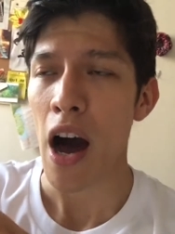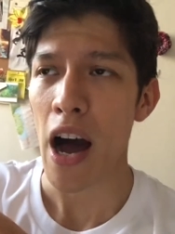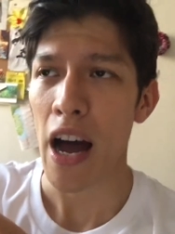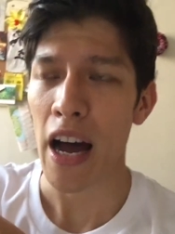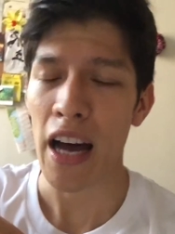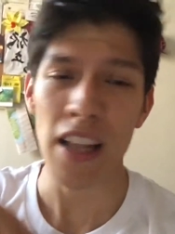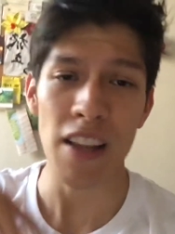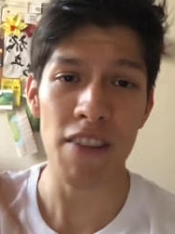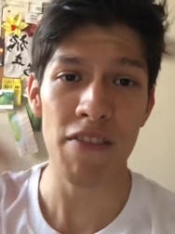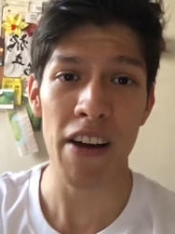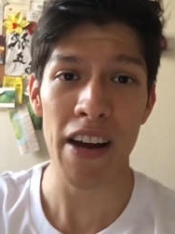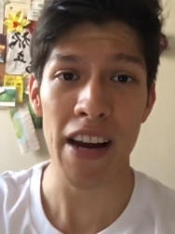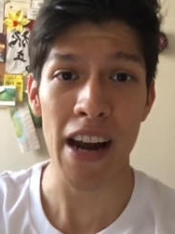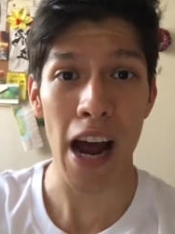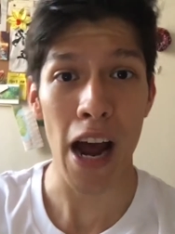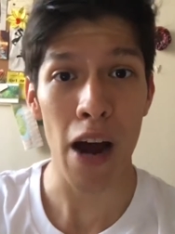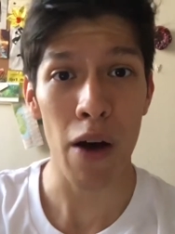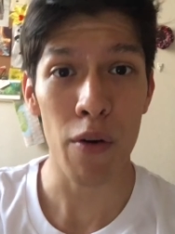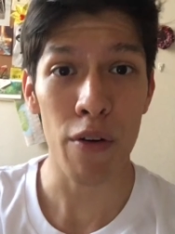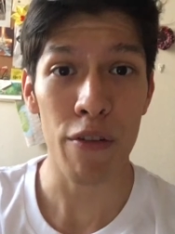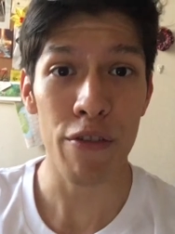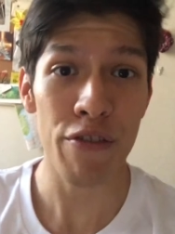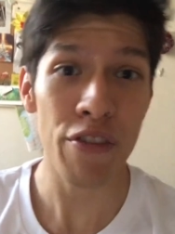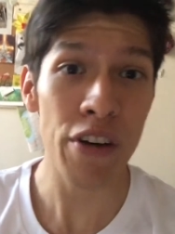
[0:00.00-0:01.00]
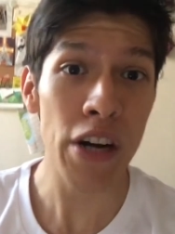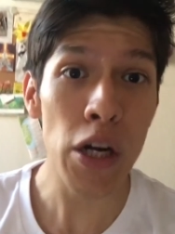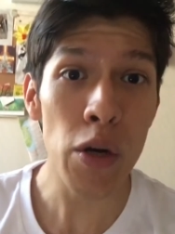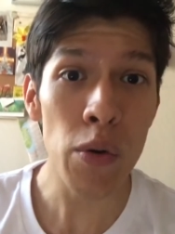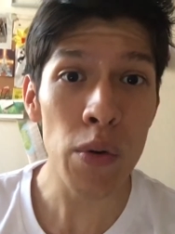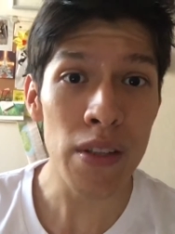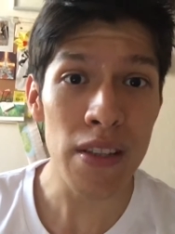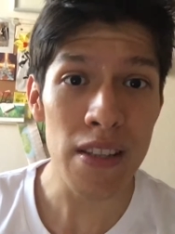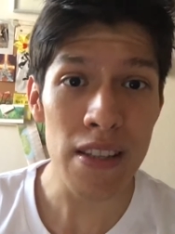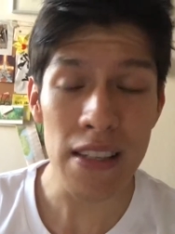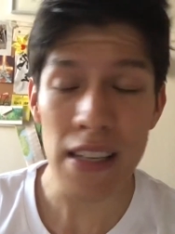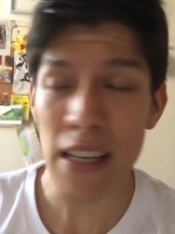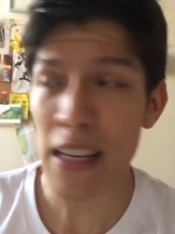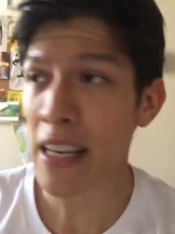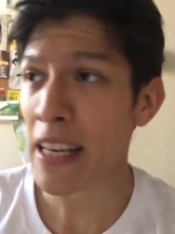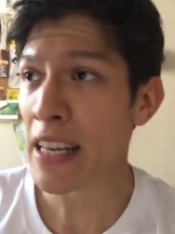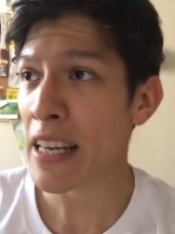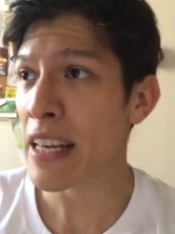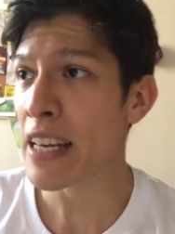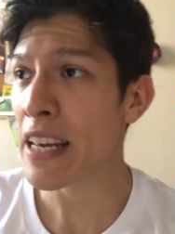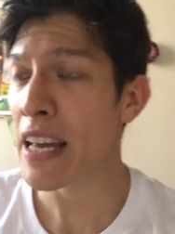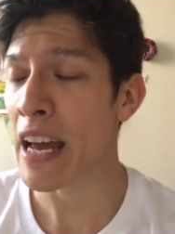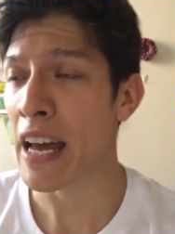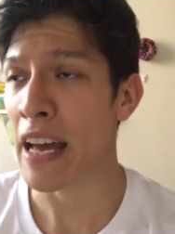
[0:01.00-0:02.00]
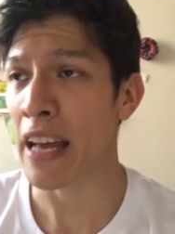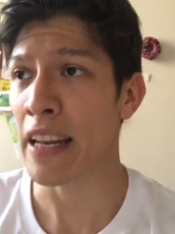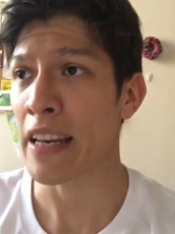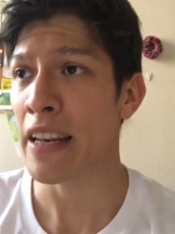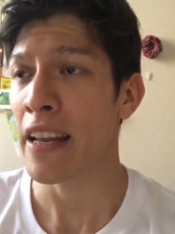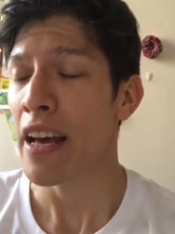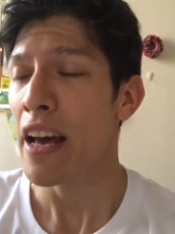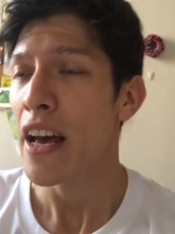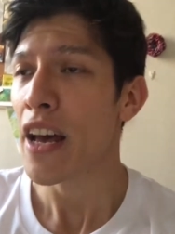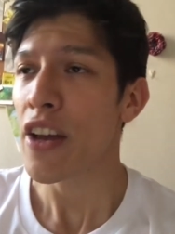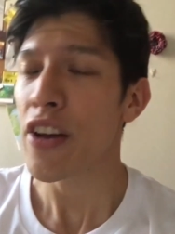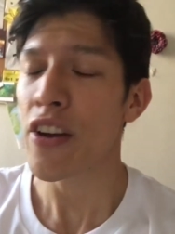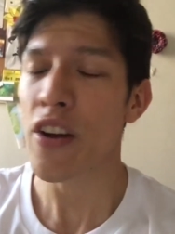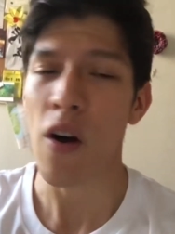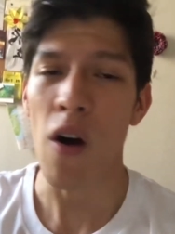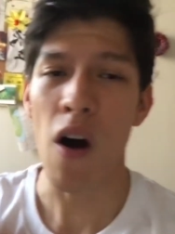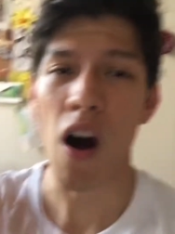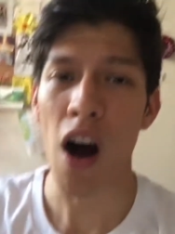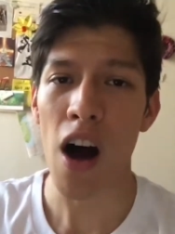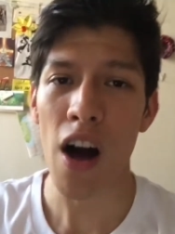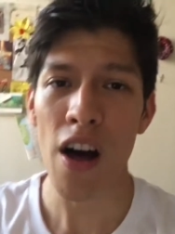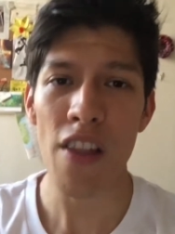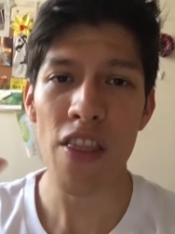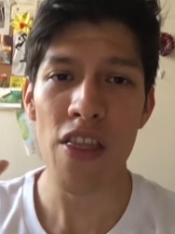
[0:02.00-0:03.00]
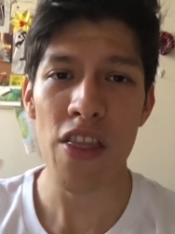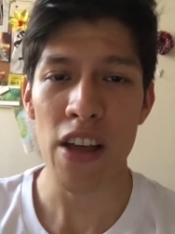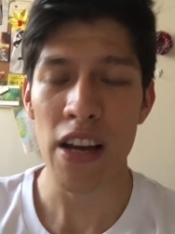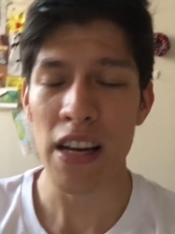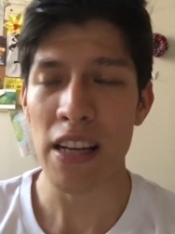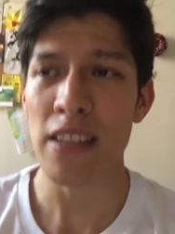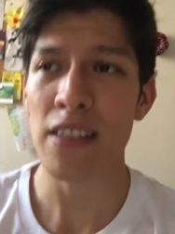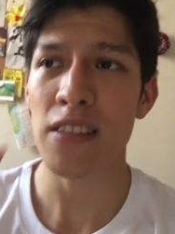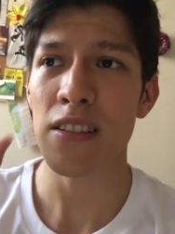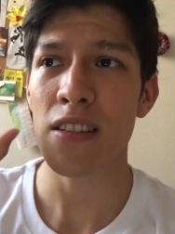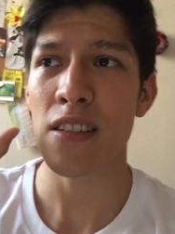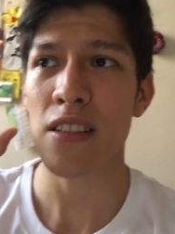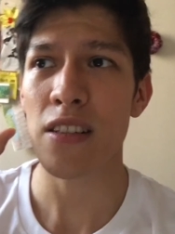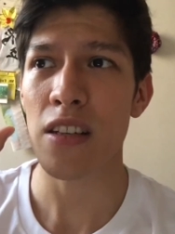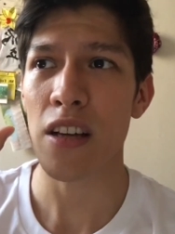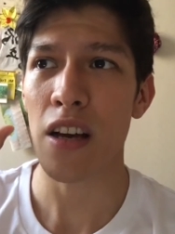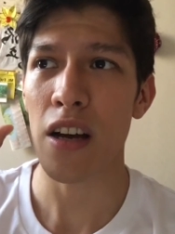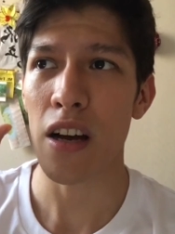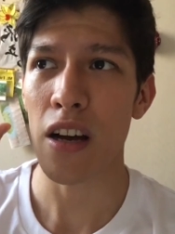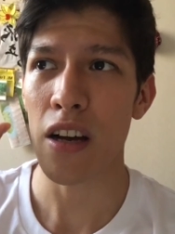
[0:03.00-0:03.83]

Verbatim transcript: elevate our frequency, and you know, all this,